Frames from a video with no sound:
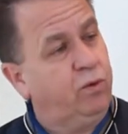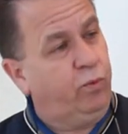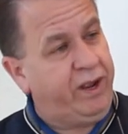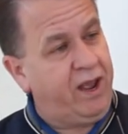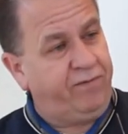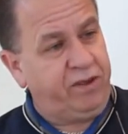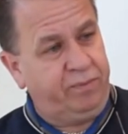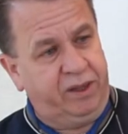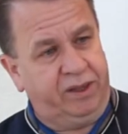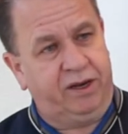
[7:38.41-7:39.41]
We have the
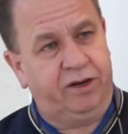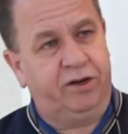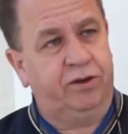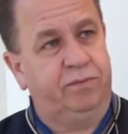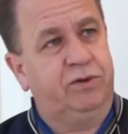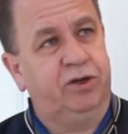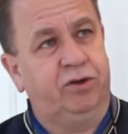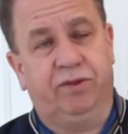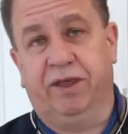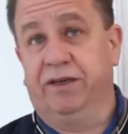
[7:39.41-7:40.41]
ability to
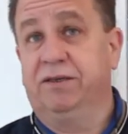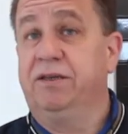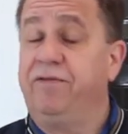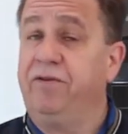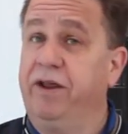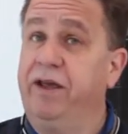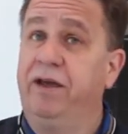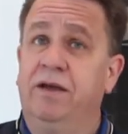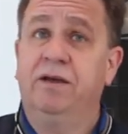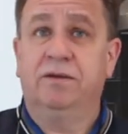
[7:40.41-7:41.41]
do things differently
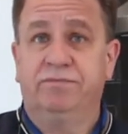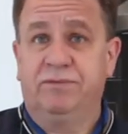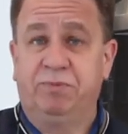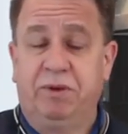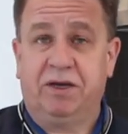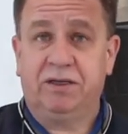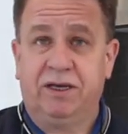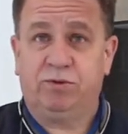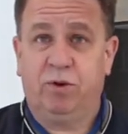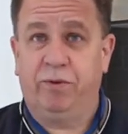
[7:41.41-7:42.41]
just because
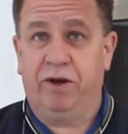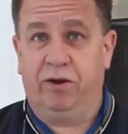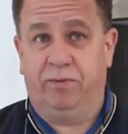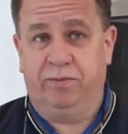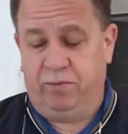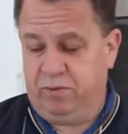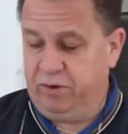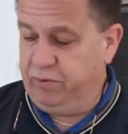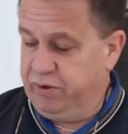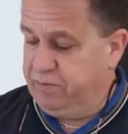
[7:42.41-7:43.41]
that's what we do.
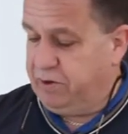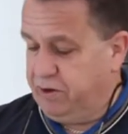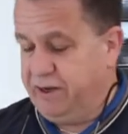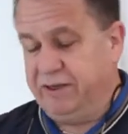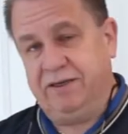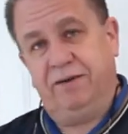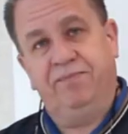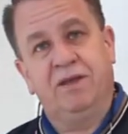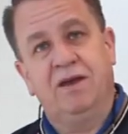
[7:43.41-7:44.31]
Woodland Park is a